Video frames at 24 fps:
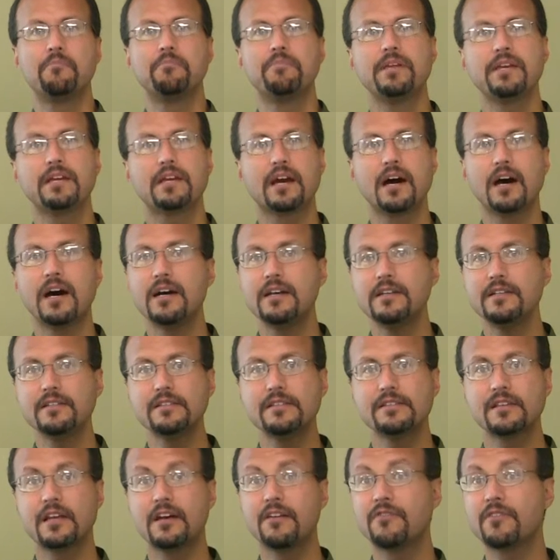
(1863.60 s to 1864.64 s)

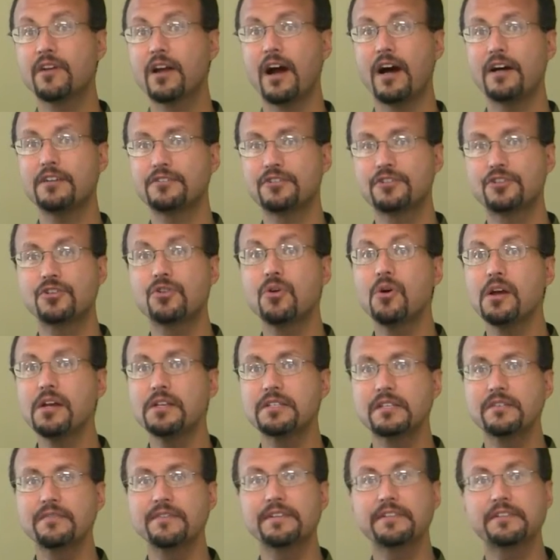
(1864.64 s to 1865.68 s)
because of God's
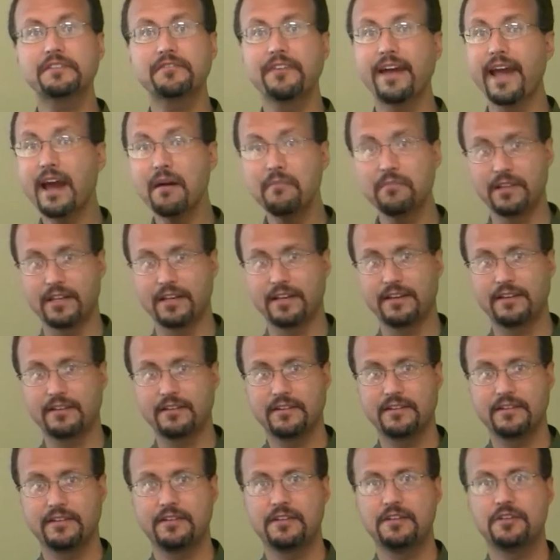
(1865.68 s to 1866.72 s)
choice of this family
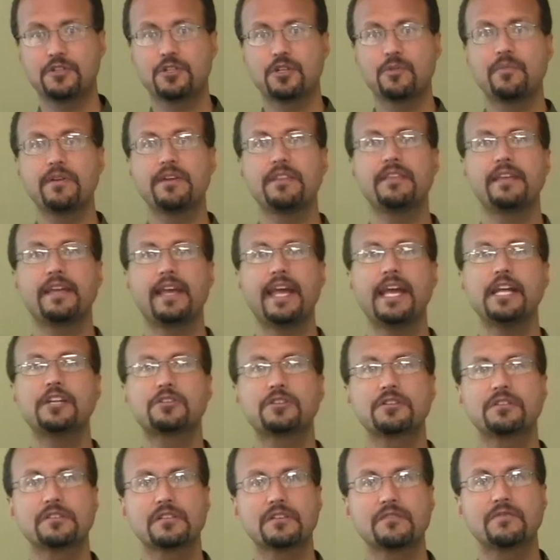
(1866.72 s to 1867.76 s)
to be the
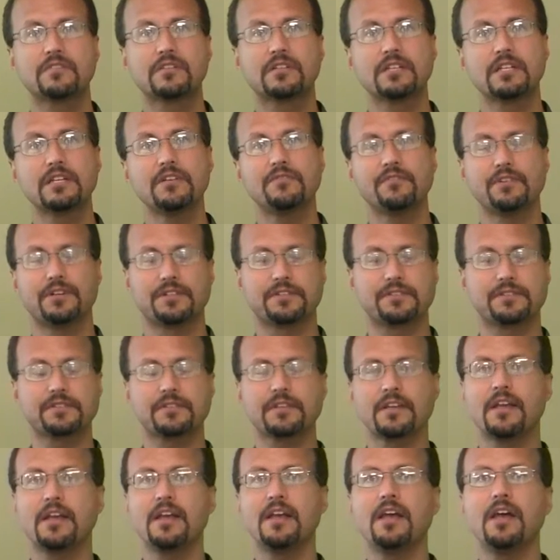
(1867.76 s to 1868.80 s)
agents of
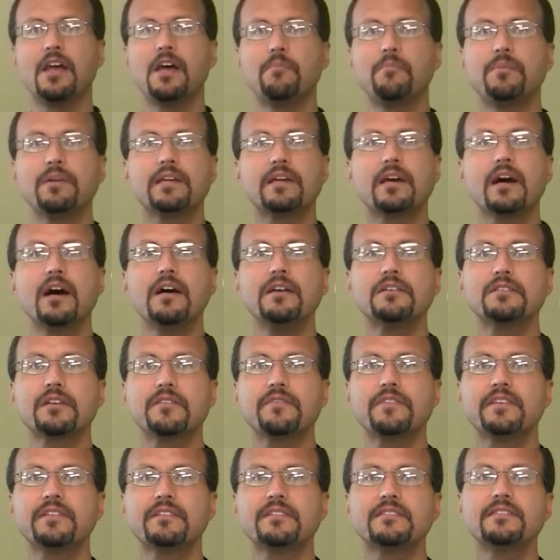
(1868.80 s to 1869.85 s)
deliverance, because
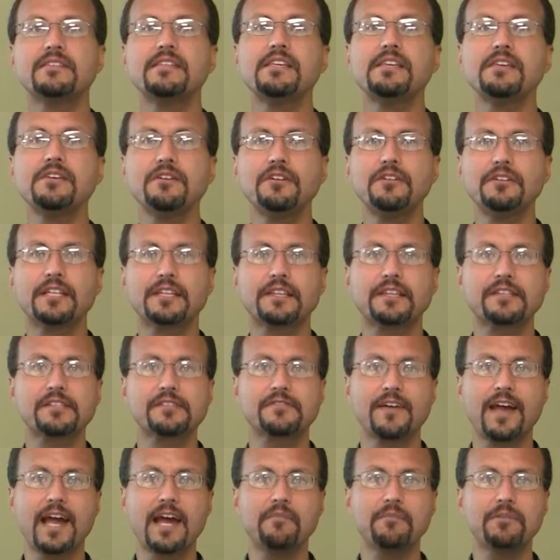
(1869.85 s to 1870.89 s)
of the zeal that this
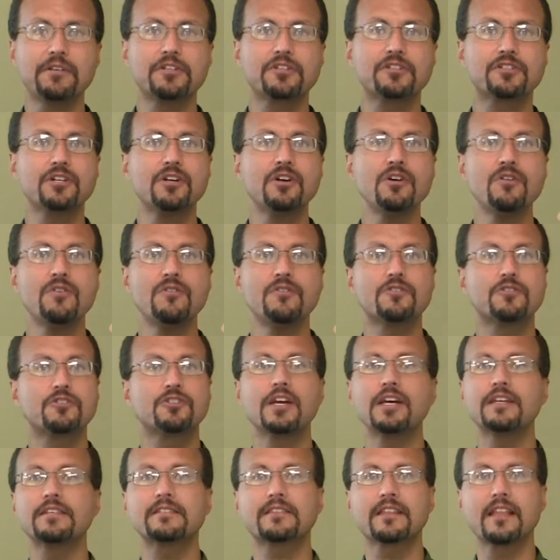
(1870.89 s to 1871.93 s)
family showed,
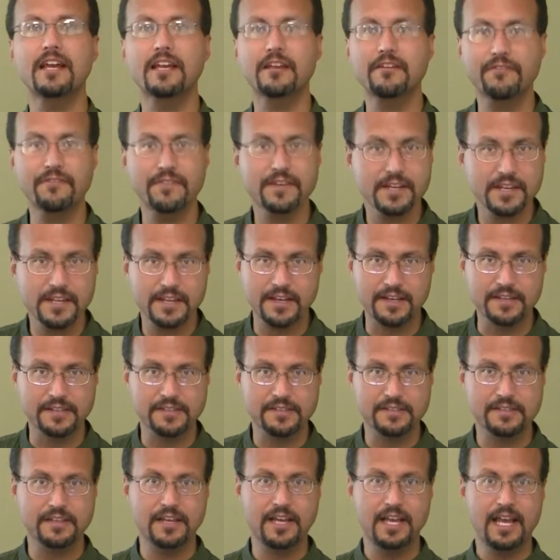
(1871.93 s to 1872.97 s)
just like
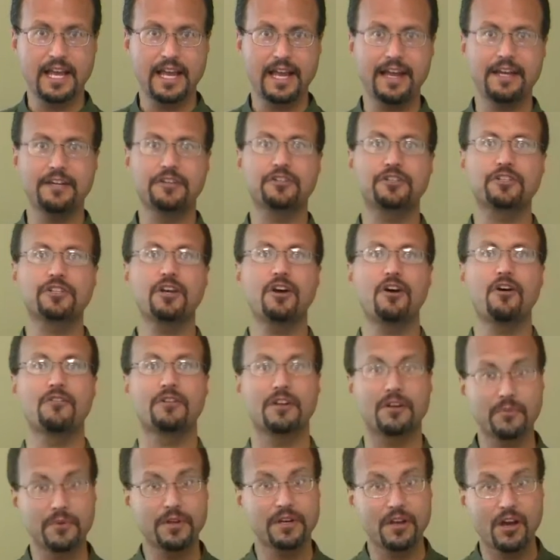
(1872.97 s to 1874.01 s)
Phinehas had shown.
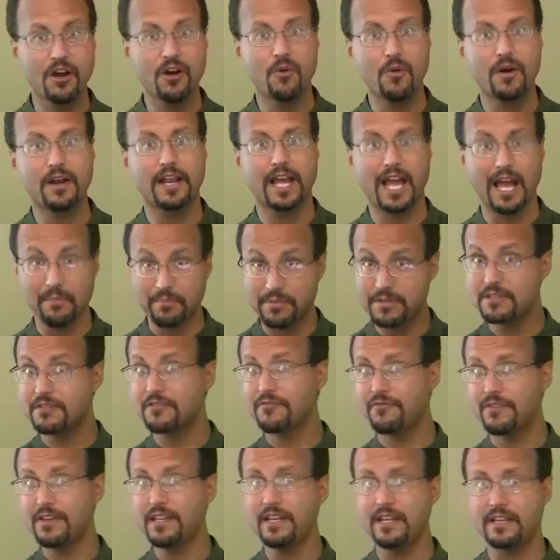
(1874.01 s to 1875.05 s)
And we know what happened to
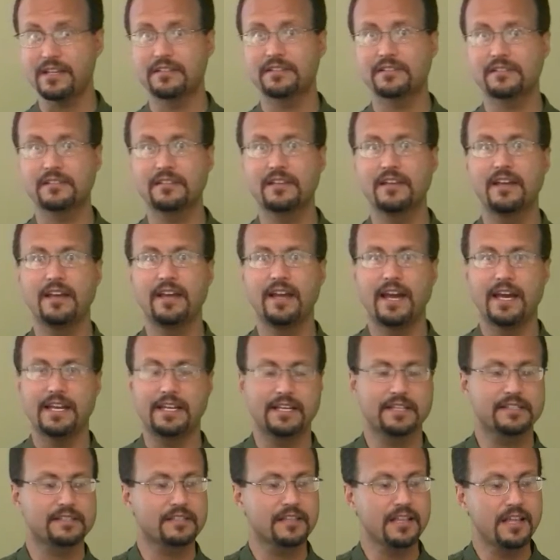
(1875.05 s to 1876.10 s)
Phinehas and
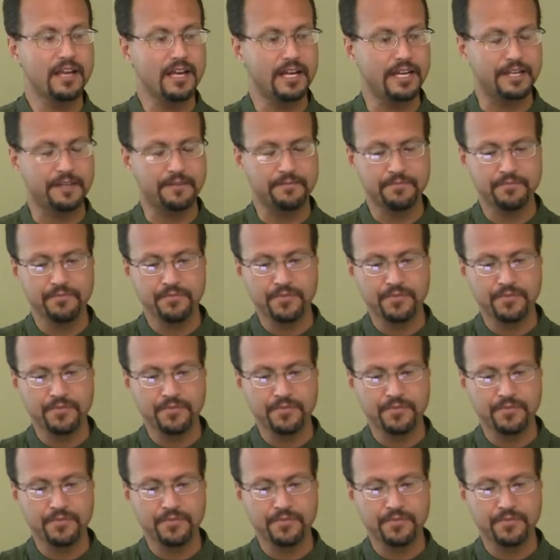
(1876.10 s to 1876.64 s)
his line.